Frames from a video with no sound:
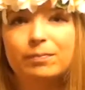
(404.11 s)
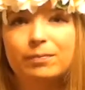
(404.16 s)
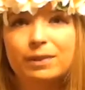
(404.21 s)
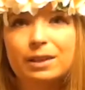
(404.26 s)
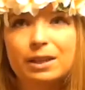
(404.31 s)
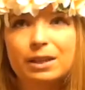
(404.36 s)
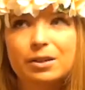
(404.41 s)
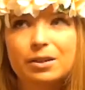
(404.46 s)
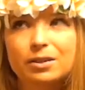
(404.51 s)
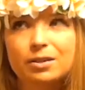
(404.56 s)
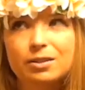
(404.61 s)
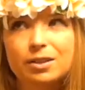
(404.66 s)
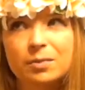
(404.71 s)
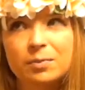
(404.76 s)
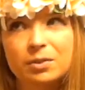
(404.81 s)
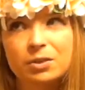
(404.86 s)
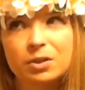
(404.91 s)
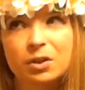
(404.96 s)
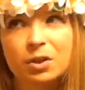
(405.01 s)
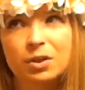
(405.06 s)
There are some
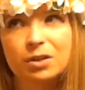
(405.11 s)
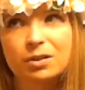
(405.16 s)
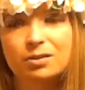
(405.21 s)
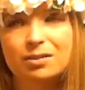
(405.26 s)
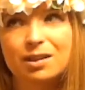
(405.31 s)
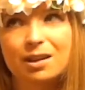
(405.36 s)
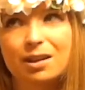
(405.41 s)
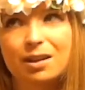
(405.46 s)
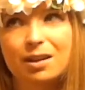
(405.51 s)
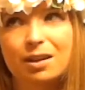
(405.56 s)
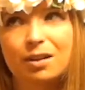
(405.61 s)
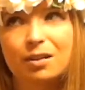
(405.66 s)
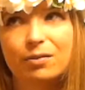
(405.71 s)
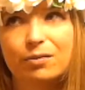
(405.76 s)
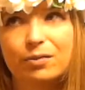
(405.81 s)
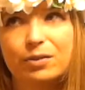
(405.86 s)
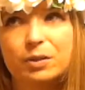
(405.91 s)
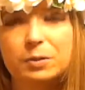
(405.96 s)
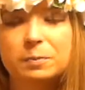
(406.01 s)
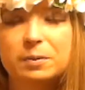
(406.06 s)
songs that have
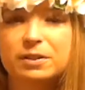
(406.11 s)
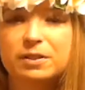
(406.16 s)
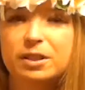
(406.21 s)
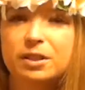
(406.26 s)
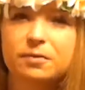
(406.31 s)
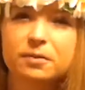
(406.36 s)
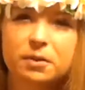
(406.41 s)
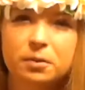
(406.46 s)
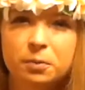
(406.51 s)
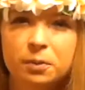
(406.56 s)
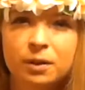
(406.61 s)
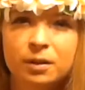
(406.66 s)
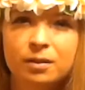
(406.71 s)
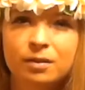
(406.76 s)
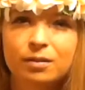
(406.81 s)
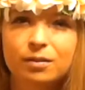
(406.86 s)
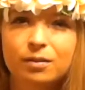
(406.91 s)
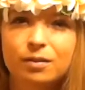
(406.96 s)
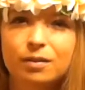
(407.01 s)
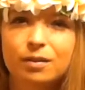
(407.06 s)
specific
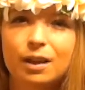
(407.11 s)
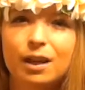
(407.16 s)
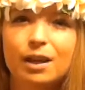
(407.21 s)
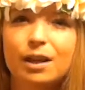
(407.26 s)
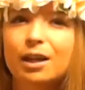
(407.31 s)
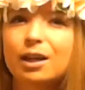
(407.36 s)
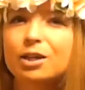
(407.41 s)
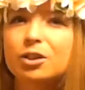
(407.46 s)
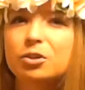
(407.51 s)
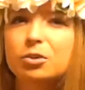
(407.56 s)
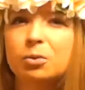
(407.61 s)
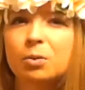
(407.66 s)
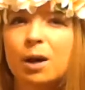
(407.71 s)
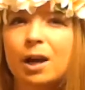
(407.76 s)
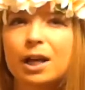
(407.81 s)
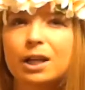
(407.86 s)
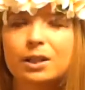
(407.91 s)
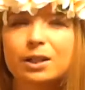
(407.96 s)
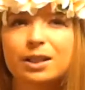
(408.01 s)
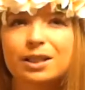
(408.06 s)
ones, and I
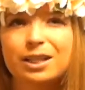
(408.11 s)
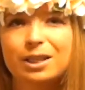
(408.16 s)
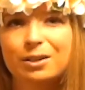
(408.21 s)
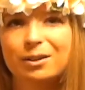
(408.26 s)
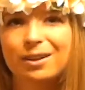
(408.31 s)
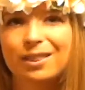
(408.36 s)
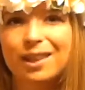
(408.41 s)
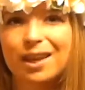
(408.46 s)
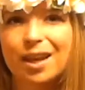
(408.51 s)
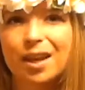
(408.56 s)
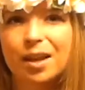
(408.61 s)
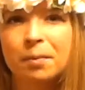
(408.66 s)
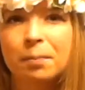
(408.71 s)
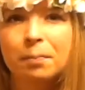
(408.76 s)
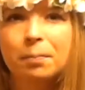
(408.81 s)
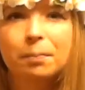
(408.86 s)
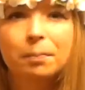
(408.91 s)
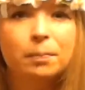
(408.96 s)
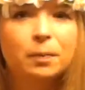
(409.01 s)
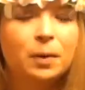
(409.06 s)
try to adhere to that,
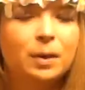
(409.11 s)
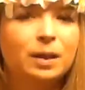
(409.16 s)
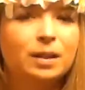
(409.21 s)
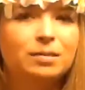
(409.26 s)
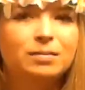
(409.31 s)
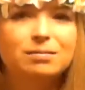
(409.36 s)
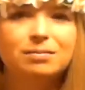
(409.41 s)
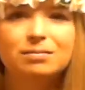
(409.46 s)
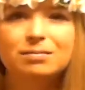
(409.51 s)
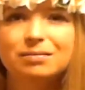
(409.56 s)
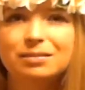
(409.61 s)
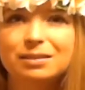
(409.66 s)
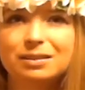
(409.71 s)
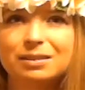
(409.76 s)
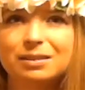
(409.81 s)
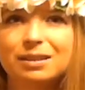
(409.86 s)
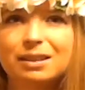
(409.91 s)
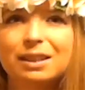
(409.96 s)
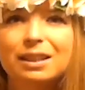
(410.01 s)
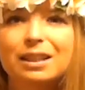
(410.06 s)

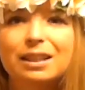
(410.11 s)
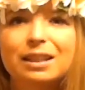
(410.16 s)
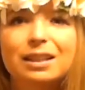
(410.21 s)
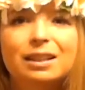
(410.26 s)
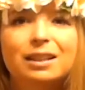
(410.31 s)
but